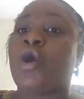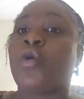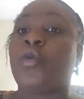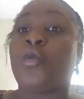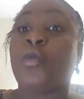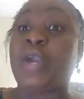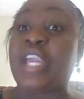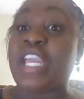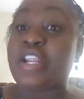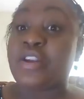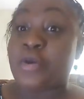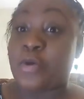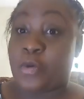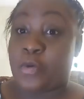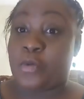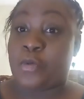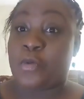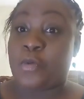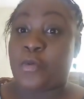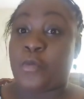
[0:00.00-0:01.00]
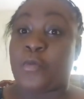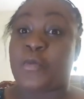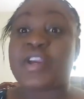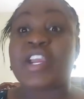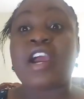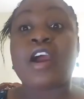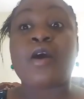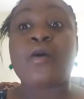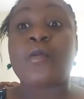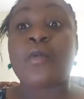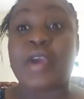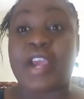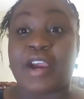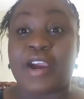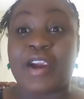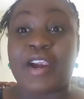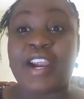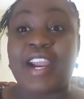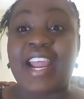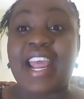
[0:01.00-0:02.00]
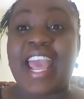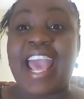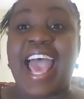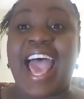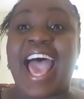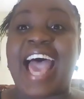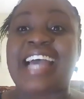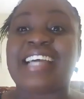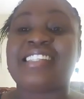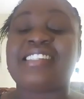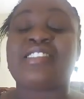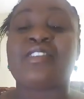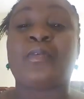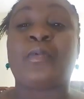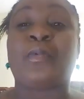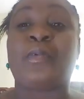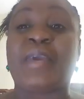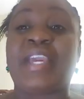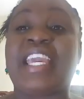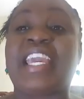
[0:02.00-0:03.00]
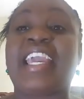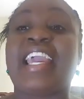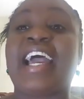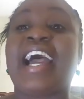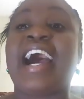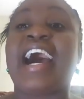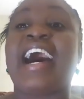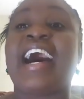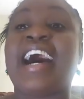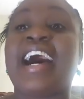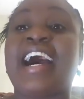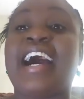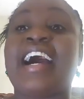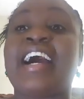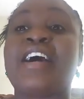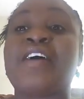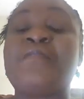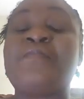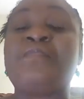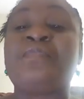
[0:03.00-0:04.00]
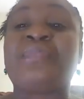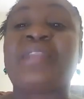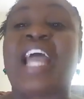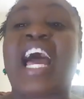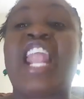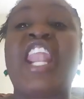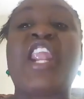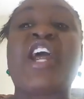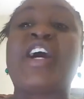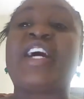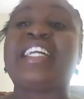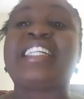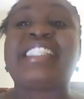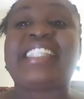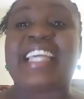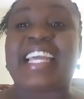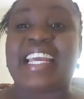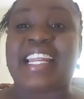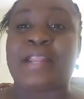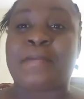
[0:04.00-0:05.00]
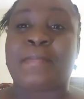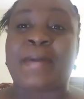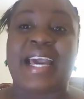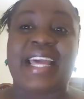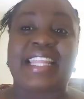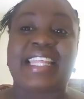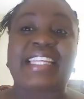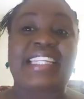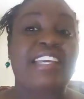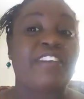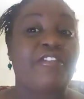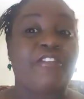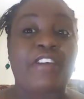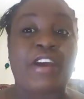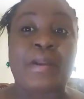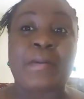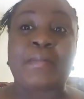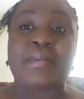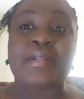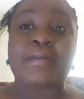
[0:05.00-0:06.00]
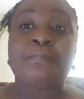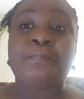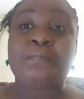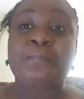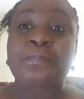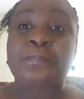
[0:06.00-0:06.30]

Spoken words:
we know, we are aware, and we are alerted by the different